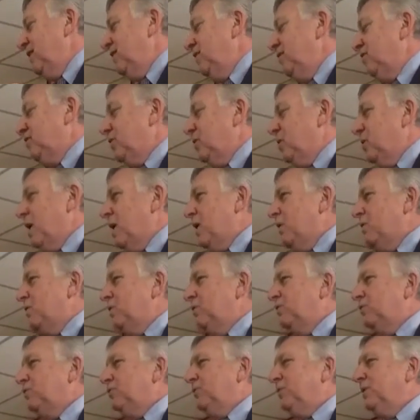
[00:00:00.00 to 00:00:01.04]
So I
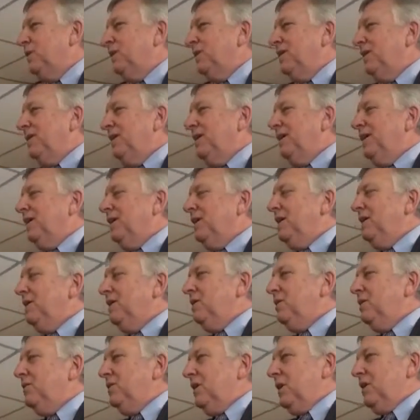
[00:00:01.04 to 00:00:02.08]
was,
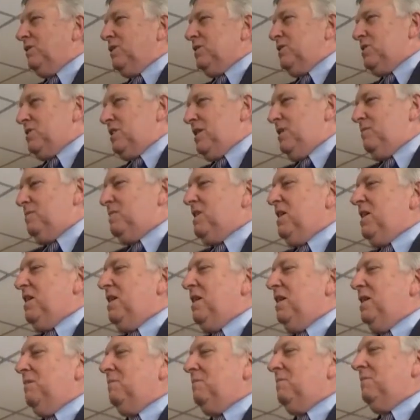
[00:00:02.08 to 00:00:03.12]
at the same
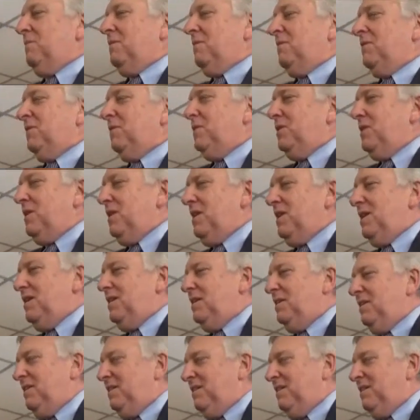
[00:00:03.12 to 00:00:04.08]
time, the